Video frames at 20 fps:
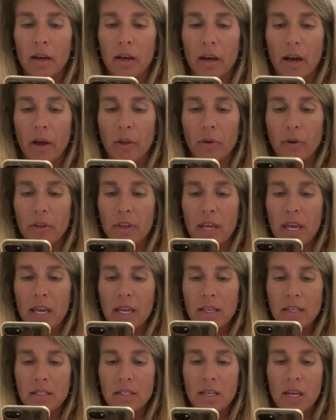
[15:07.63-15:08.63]
Other
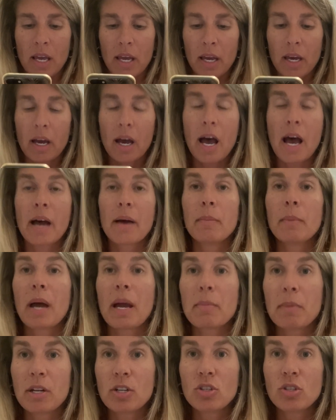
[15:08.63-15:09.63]
things,
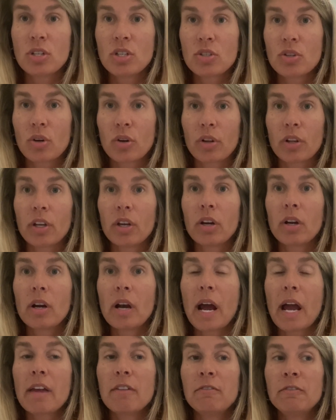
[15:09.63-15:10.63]
I mentioned this
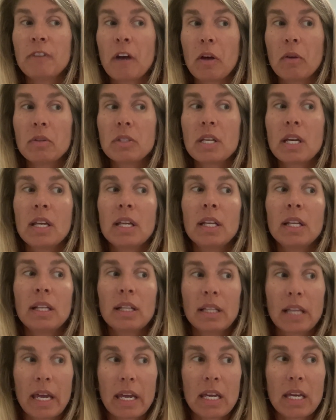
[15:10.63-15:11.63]
earlier, I felt
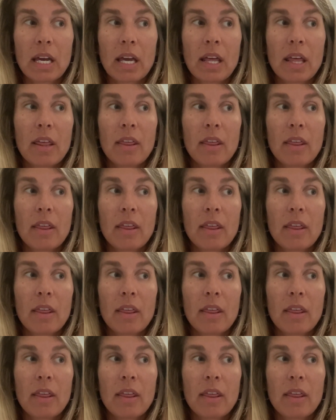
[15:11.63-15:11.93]
like